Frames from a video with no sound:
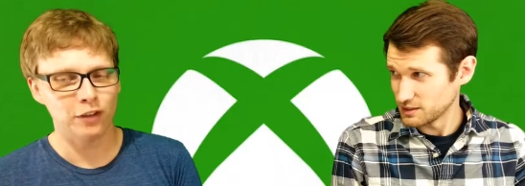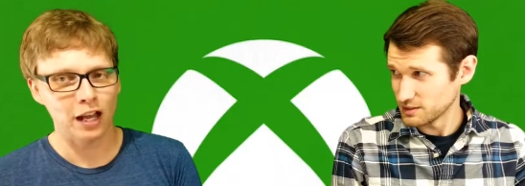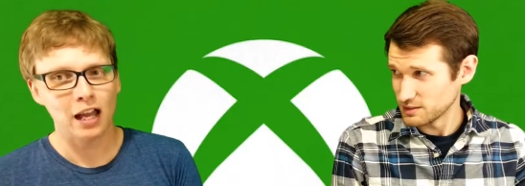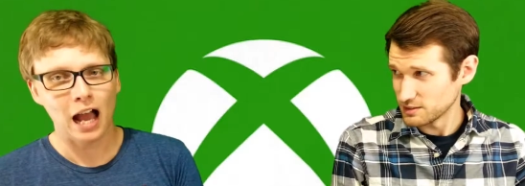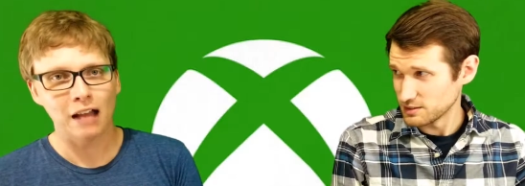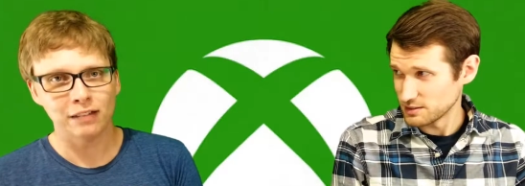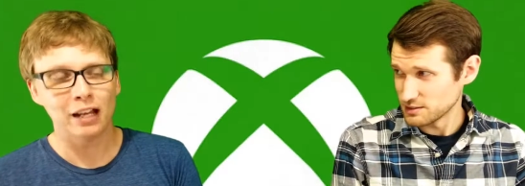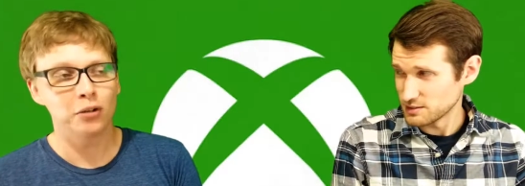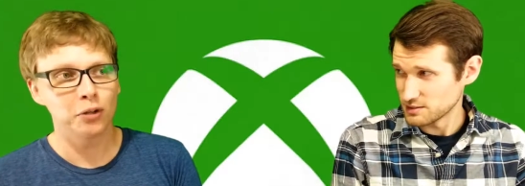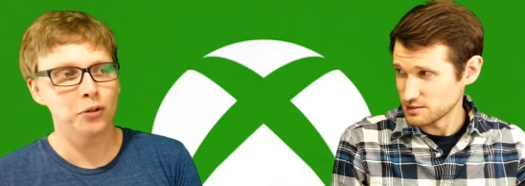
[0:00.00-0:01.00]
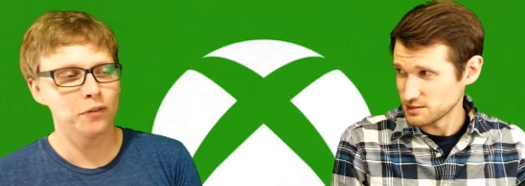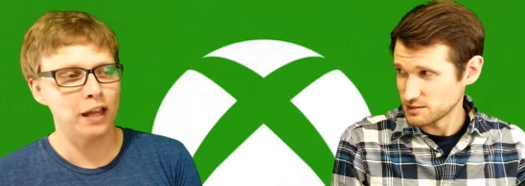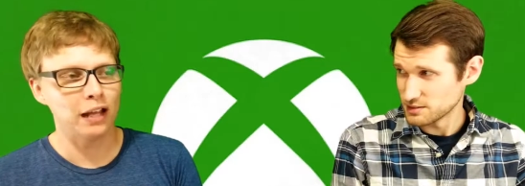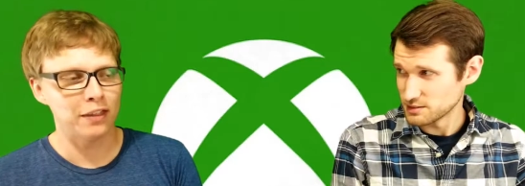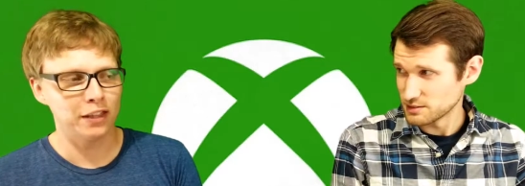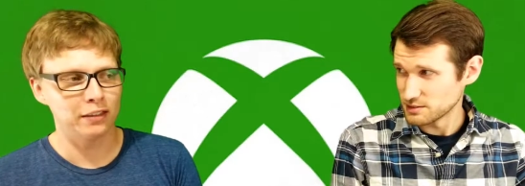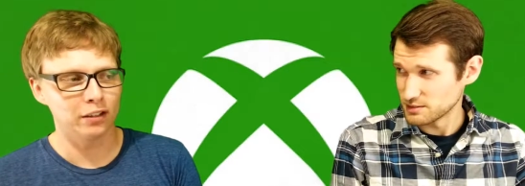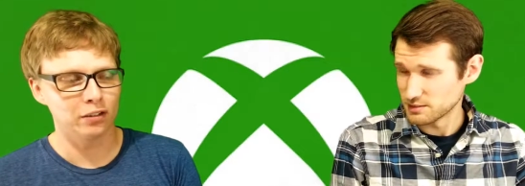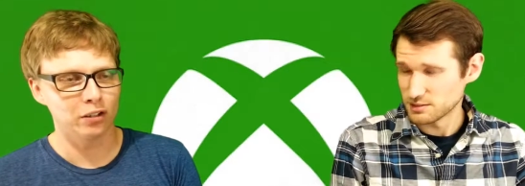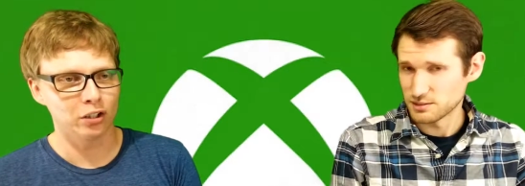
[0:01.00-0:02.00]
Speaker 1: If, I, I agree with you in that. I
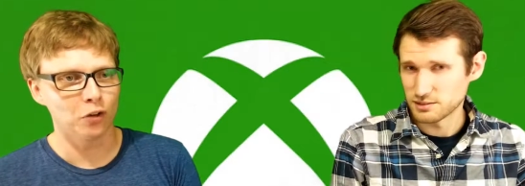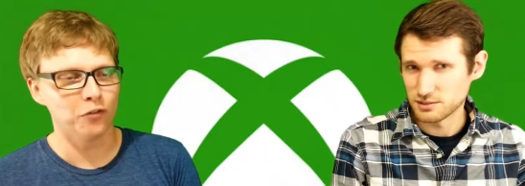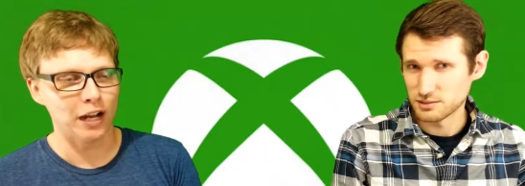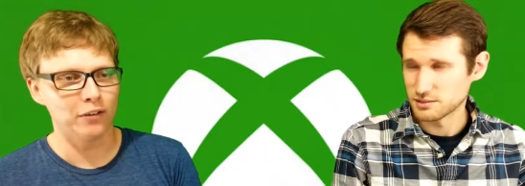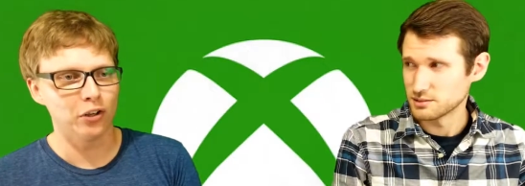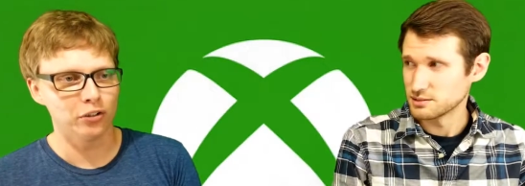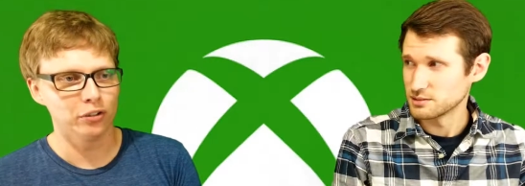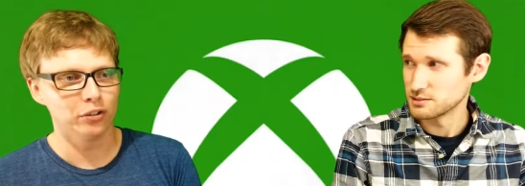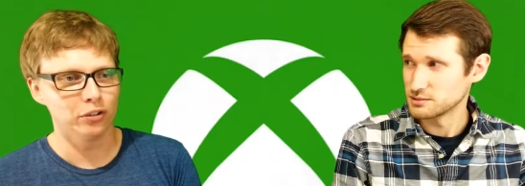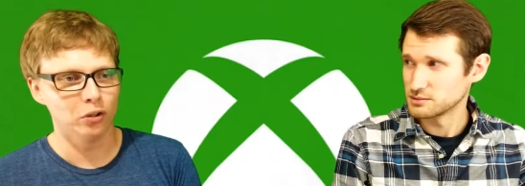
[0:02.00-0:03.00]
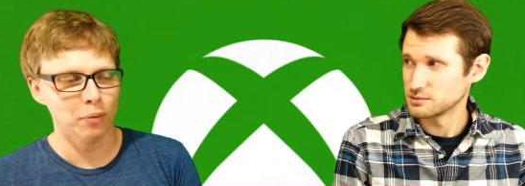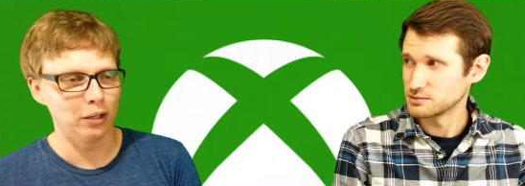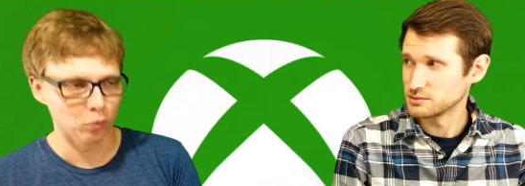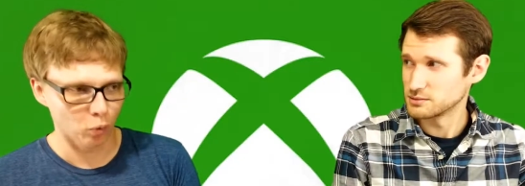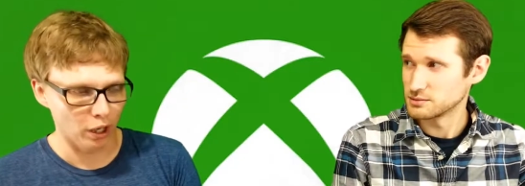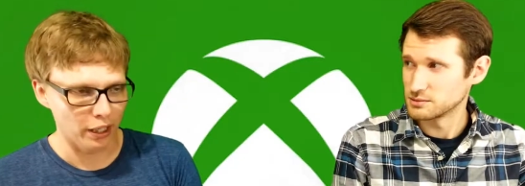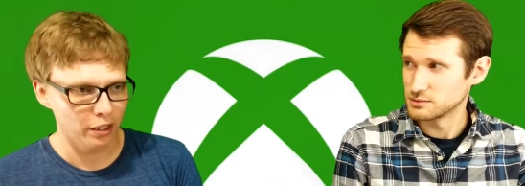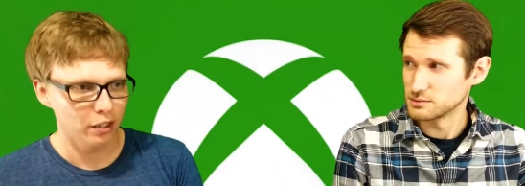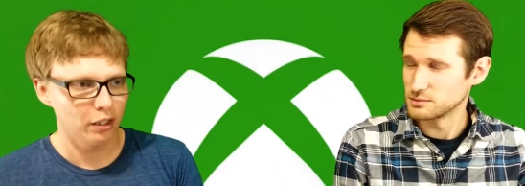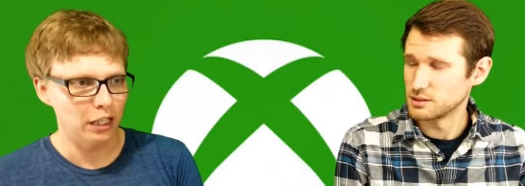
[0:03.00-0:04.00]
think they're going to go five hundred no matter
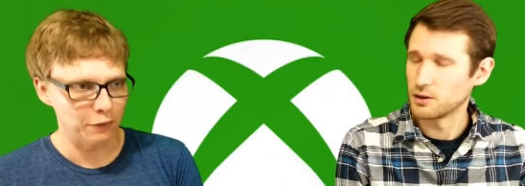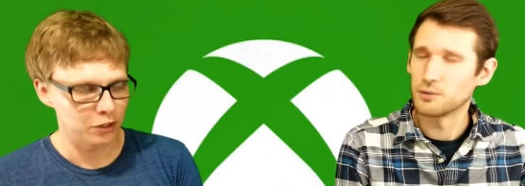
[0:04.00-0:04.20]
what.